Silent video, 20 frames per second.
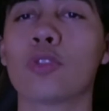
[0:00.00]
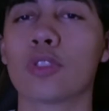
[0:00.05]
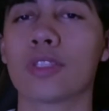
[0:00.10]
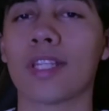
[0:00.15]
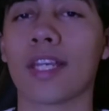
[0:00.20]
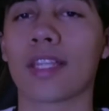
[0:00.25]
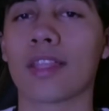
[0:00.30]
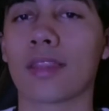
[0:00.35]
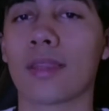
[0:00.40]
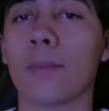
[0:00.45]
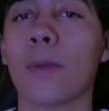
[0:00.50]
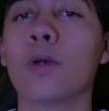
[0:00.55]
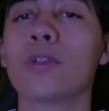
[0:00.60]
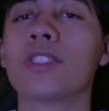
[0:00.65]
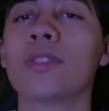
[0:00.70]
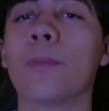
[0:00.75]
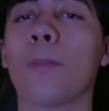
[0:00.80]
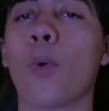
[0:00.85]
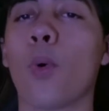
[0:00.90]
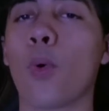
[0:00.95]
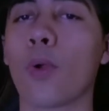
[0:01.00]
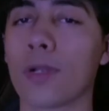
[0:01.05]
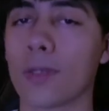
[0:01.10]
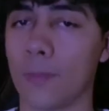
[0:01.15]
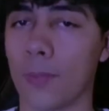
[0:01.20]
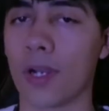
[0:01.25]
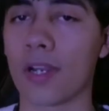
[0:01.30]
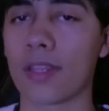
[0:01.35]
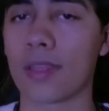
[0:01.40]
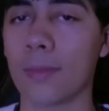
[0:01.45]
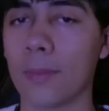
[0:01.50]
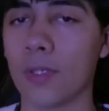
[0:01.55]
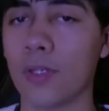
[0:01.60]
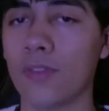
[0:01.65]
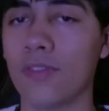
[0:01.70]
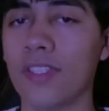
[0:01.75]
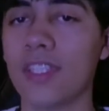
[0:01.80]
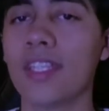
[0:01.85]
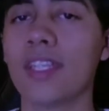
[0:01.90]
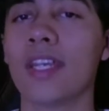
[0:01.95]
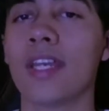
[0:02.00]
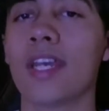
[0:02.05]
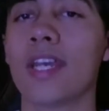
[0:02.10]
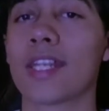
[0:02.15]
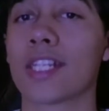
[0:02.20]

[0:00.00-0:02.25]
was like the most important part of the movie.